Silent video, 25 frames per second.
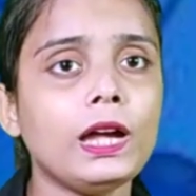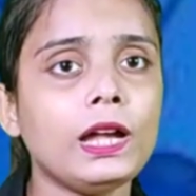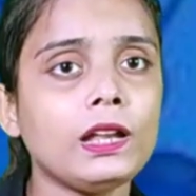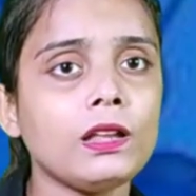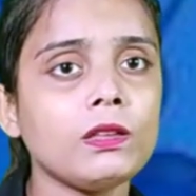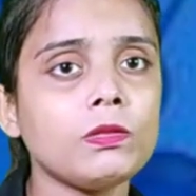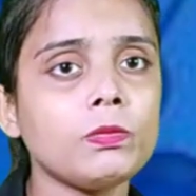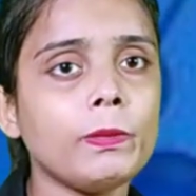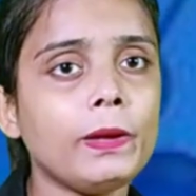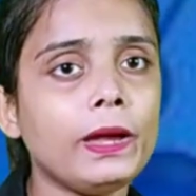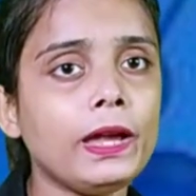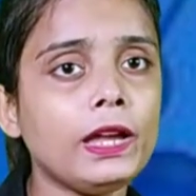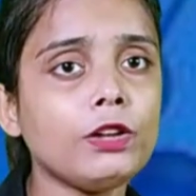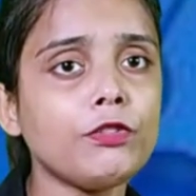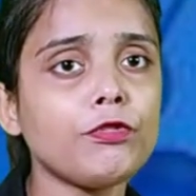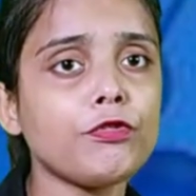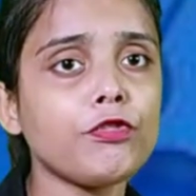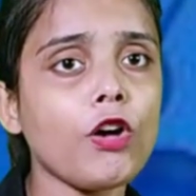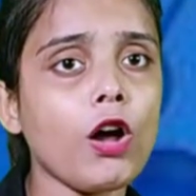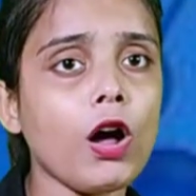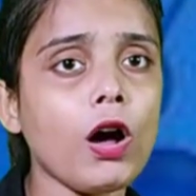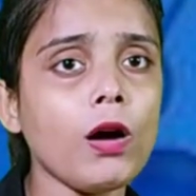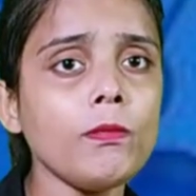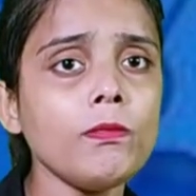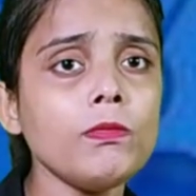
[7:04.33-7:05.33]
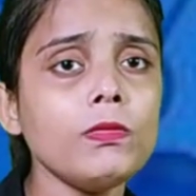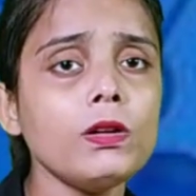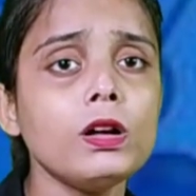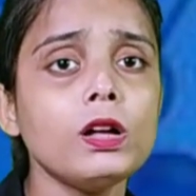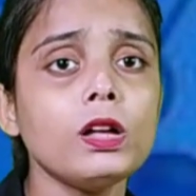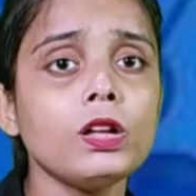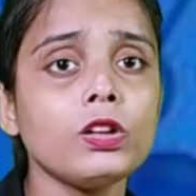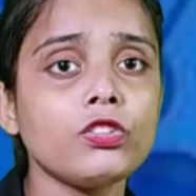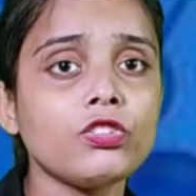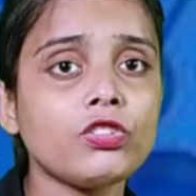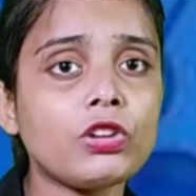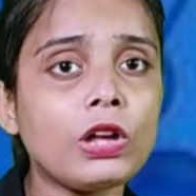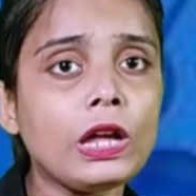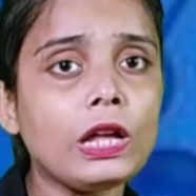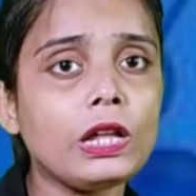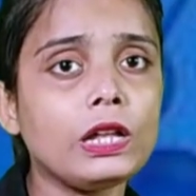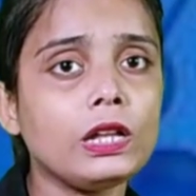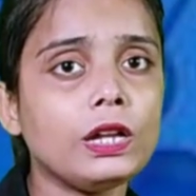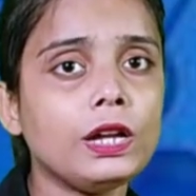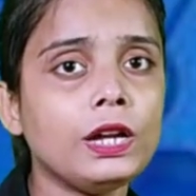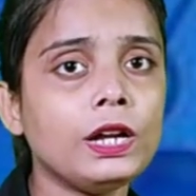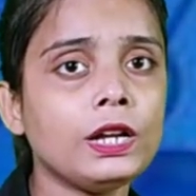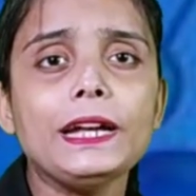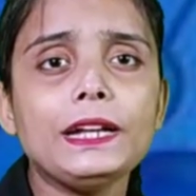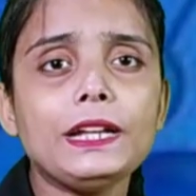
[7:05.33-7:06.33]
It is made from
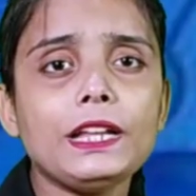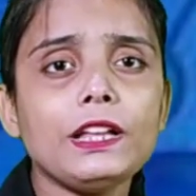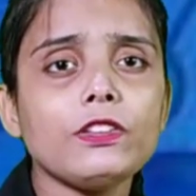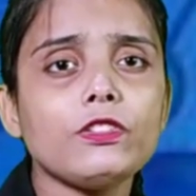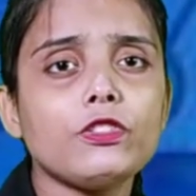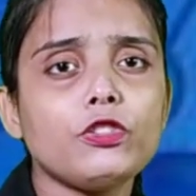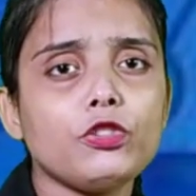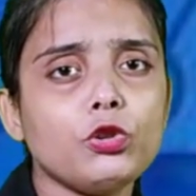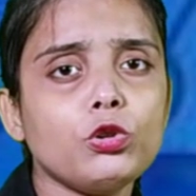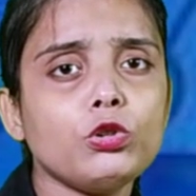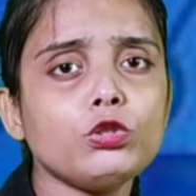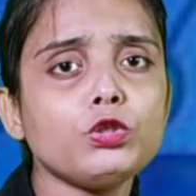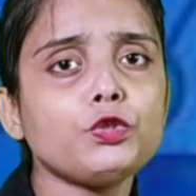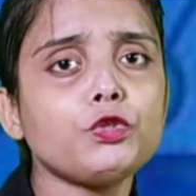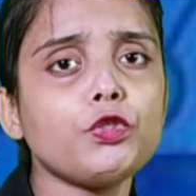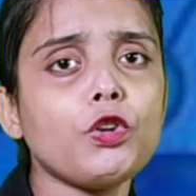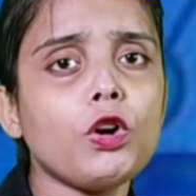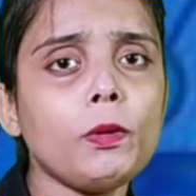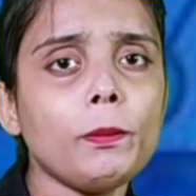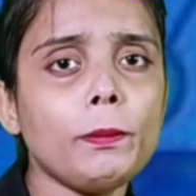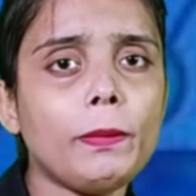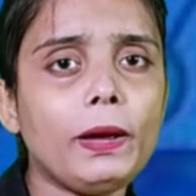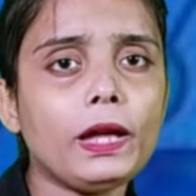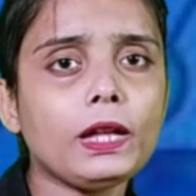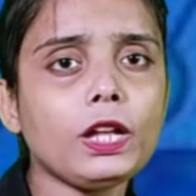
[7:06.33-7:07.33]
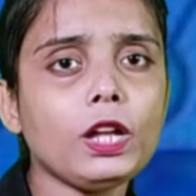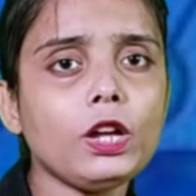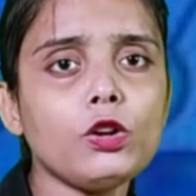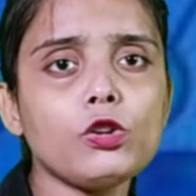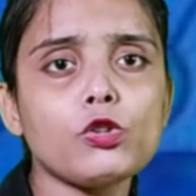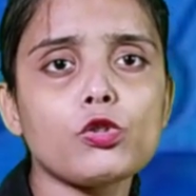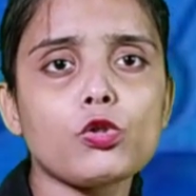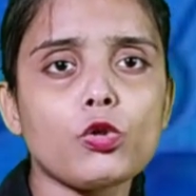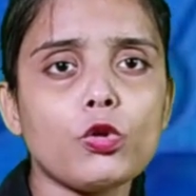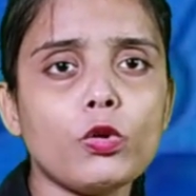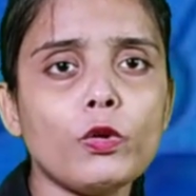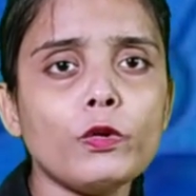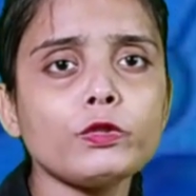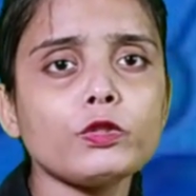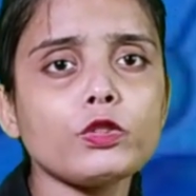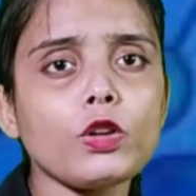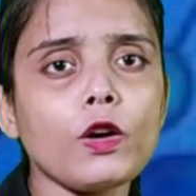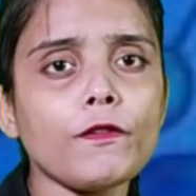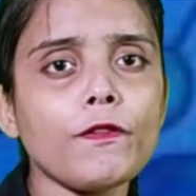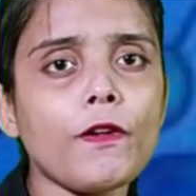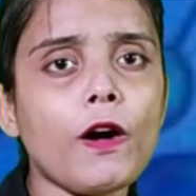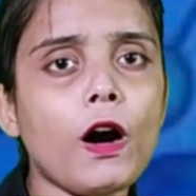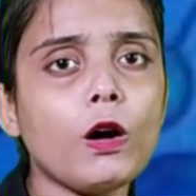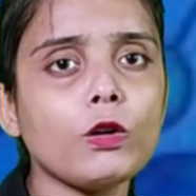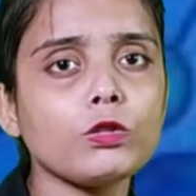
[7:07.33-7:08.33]
shale. It is used for making roofs
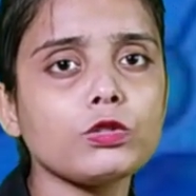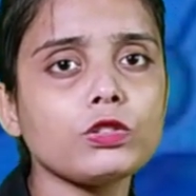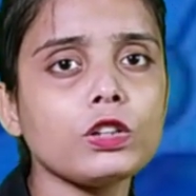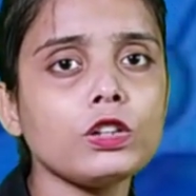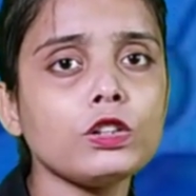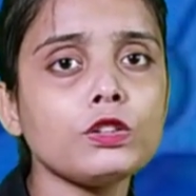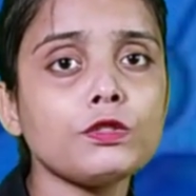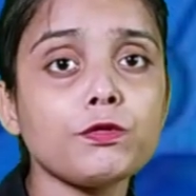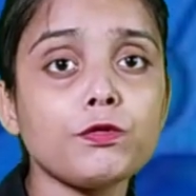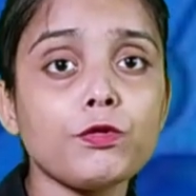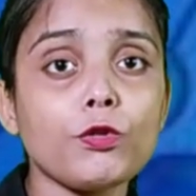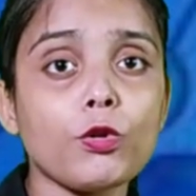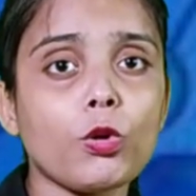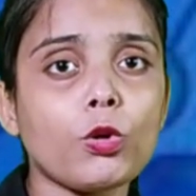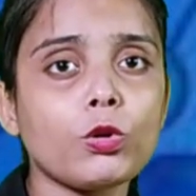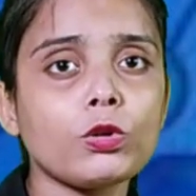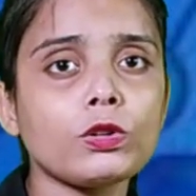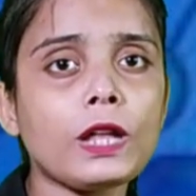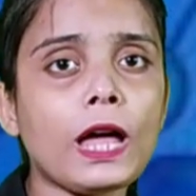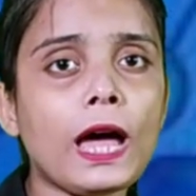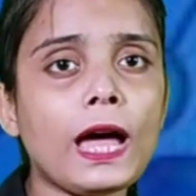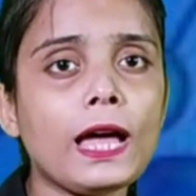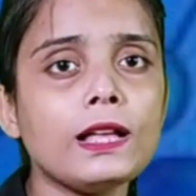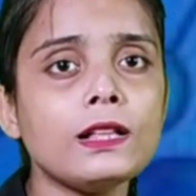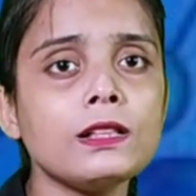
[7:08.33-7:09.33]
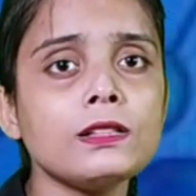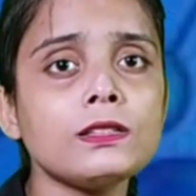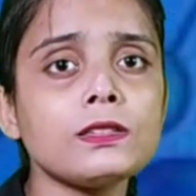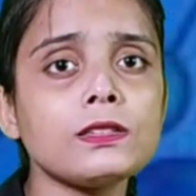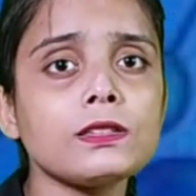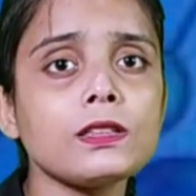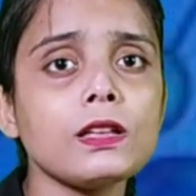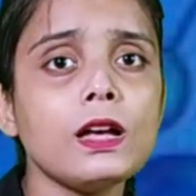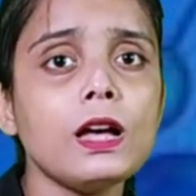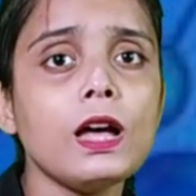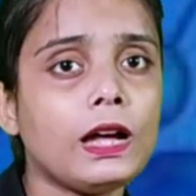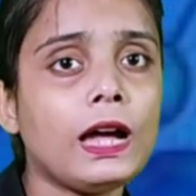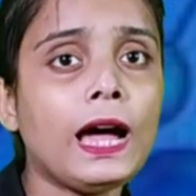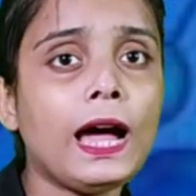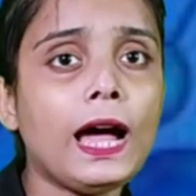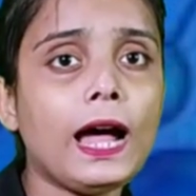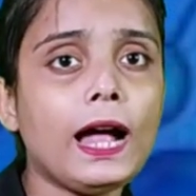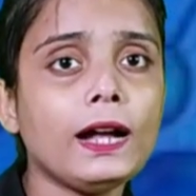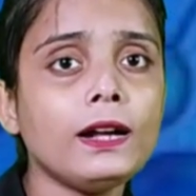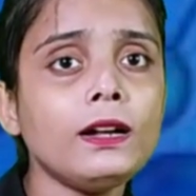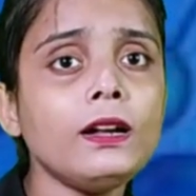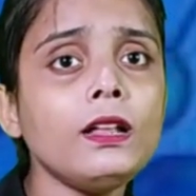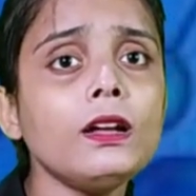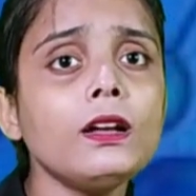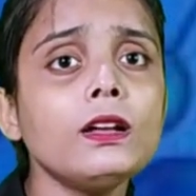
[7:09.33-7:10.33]
of houses, floor tiles
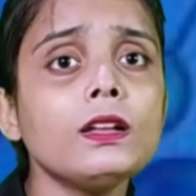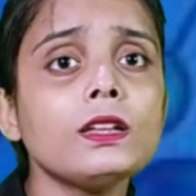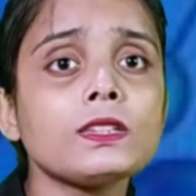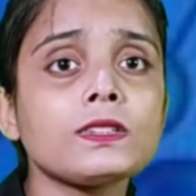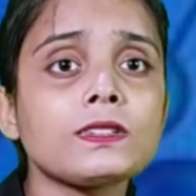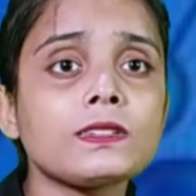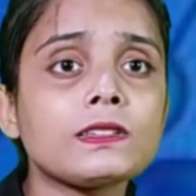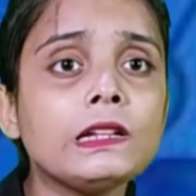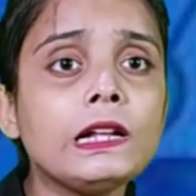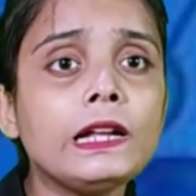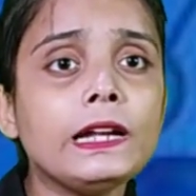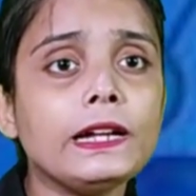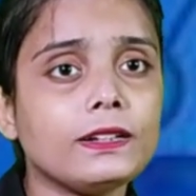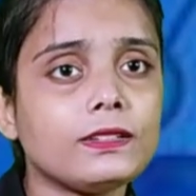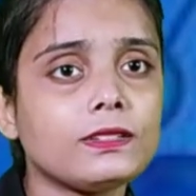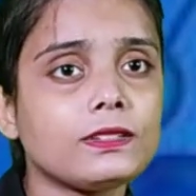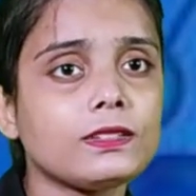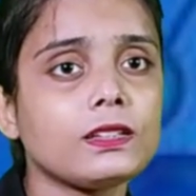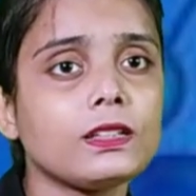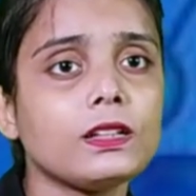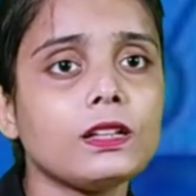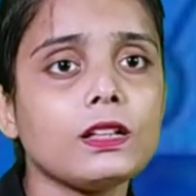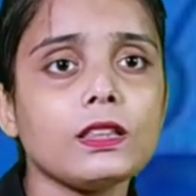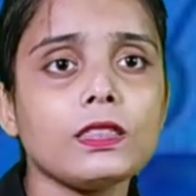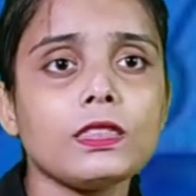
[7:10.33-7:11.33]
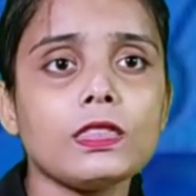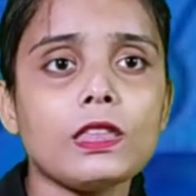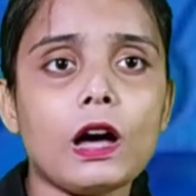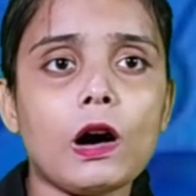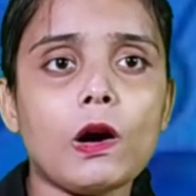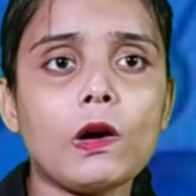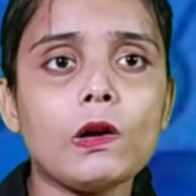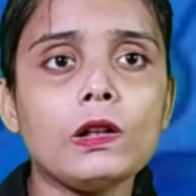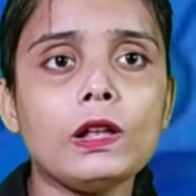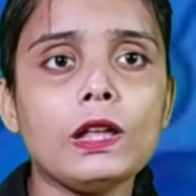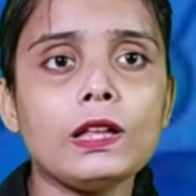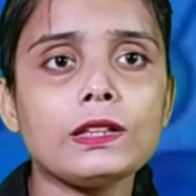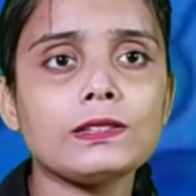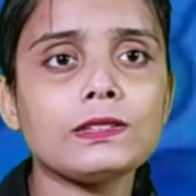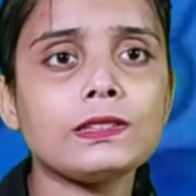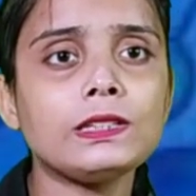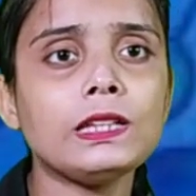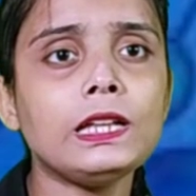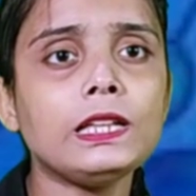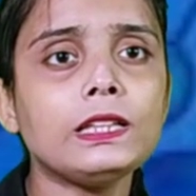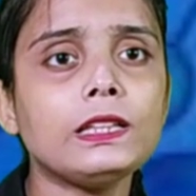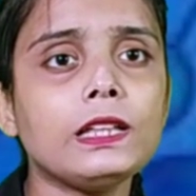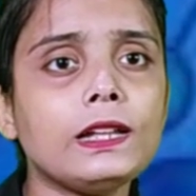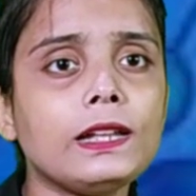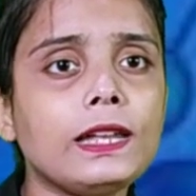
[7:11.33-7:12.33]
and slates. Now let's
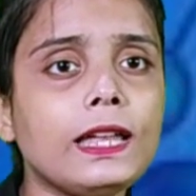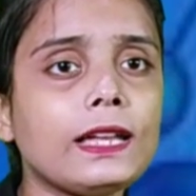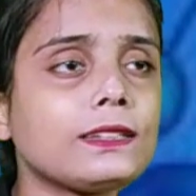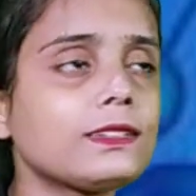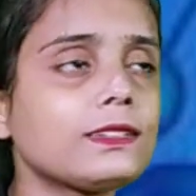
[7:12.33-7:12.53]
see the